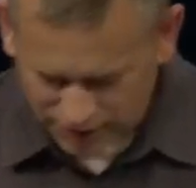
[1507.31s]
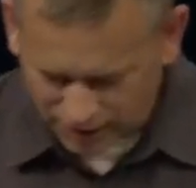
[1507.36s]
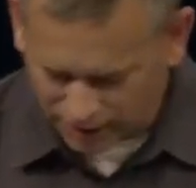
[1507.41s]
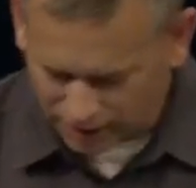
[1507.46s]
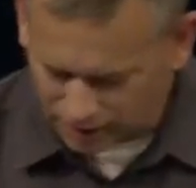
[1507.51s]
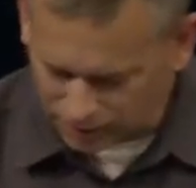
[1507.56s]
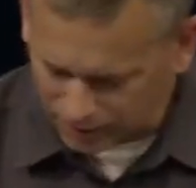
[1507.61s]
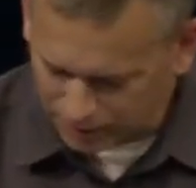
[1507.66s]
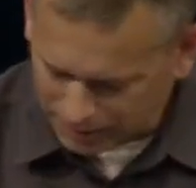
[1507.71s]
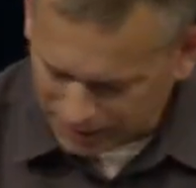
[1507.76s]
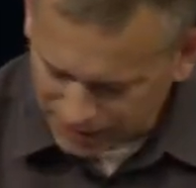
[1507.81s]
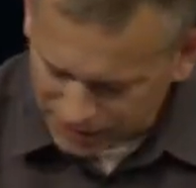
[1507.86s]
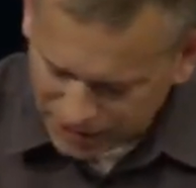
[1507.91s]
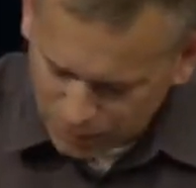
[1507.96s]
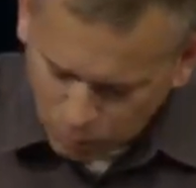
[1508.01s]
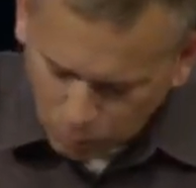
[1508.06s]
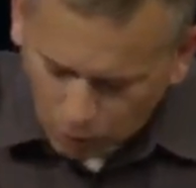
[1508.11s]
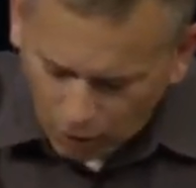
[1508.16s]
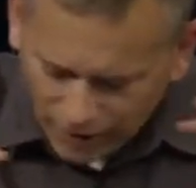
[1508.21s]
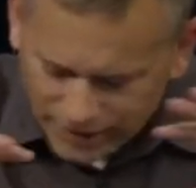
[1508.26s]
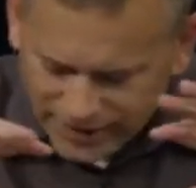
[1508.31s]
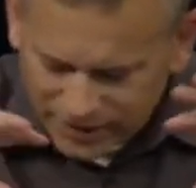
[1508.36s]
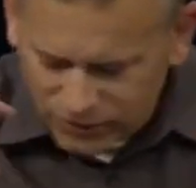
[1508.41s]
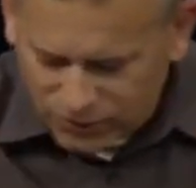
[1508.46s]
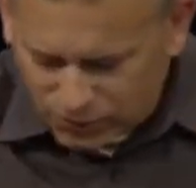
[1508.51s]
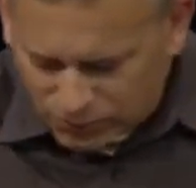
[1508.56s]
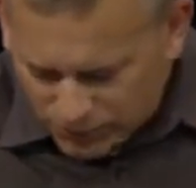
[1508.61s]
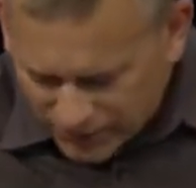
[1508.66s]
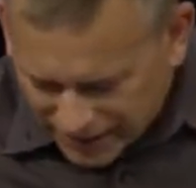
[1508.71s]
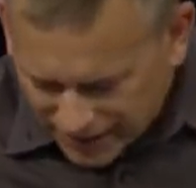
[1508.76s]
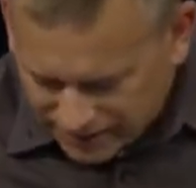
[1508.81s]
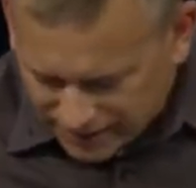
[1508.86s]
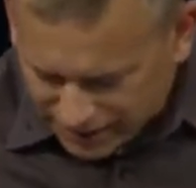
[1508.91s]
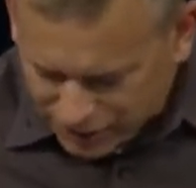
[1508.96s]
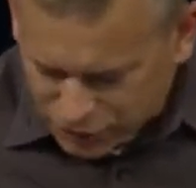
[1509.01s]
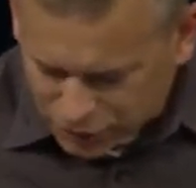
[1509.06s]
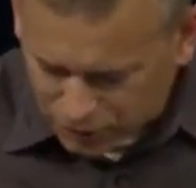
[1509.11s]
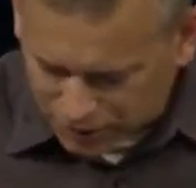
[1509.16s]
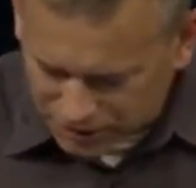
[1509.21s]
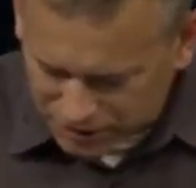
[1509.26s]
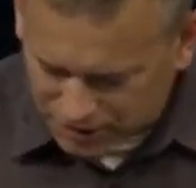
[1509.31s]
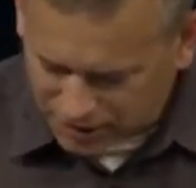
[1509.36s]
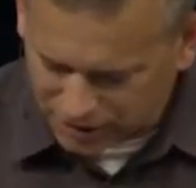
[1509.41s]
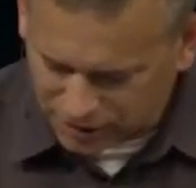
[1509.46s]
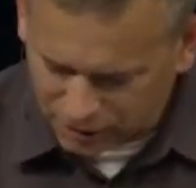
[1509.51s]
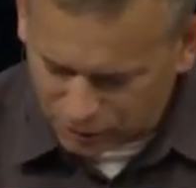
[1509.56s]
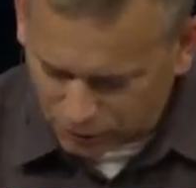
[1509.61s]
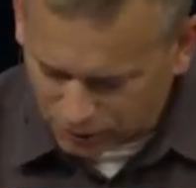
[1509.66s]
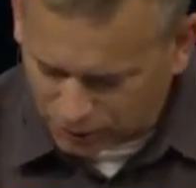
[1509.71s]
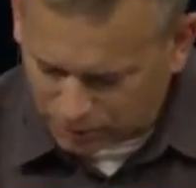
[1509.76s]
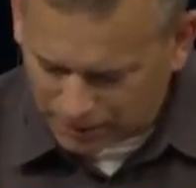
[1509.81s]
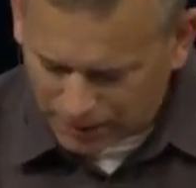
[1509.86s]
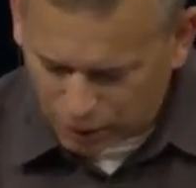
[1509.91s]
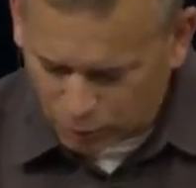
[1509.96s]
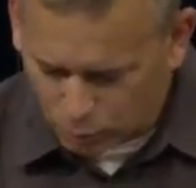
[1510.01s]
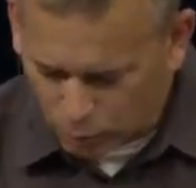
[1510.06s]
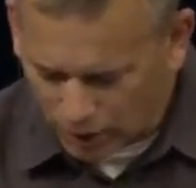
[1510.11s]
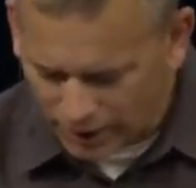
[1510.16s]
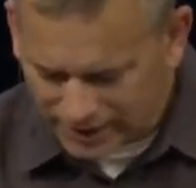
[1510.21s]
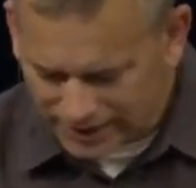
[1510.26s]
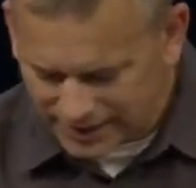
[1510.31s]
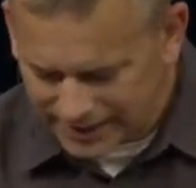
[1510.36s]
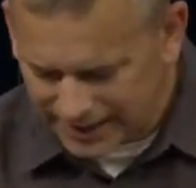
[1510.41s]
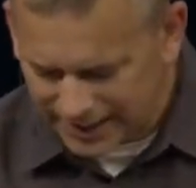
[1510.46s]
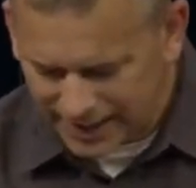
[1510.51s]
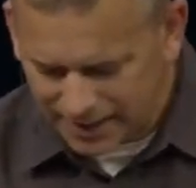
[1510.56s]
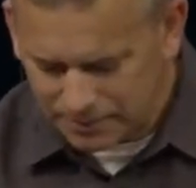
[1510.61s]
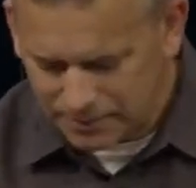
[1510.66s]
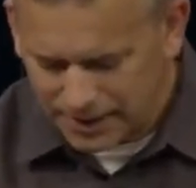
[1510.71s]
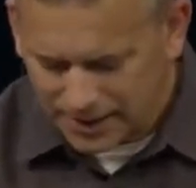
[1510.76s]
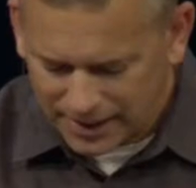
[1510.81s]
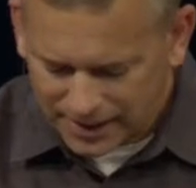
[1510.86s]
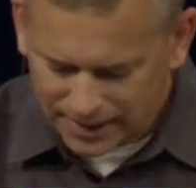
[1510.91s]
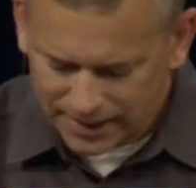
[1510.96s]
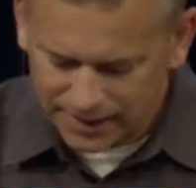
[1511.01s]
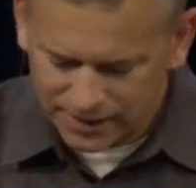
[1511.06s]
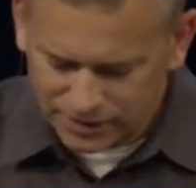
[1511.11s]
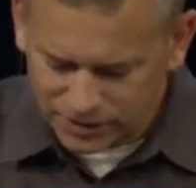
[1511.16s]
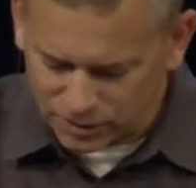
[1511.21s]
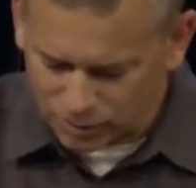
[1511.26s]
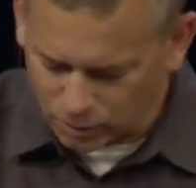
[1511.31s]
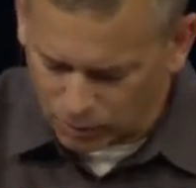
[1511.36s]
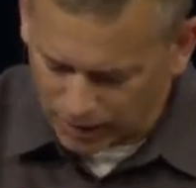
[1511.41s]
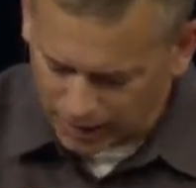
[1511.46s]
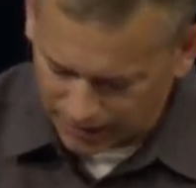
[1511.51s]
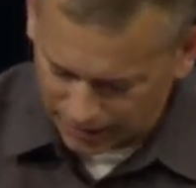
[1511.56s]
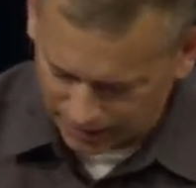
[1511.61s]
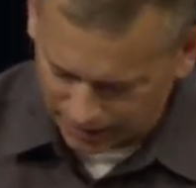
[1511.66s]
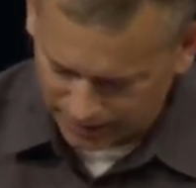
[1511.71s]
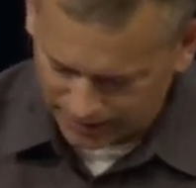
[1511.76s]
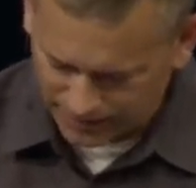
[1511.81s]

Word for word: hungry, because he walked in faith and trusted the Lord no matter what came his way.